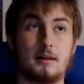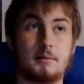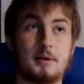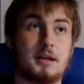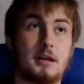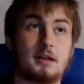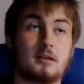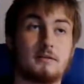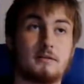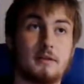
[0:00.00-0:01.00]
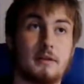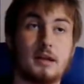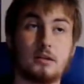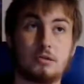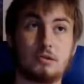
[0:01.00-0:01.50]
I mean, I guess if
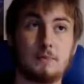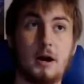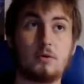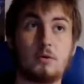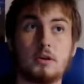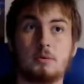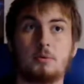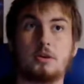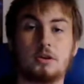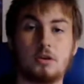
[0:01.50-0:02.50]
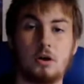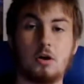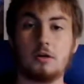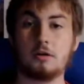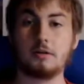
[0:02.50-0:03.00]
that's who Spire wants to put in the
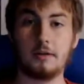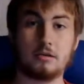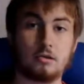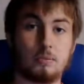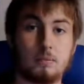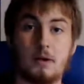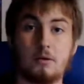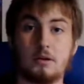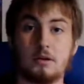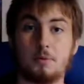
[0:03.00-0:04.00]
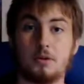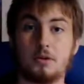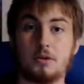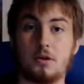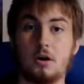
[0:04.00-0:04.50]
car, that's who Spire wants to put
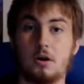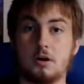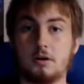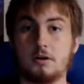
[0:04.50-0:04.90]
in the car.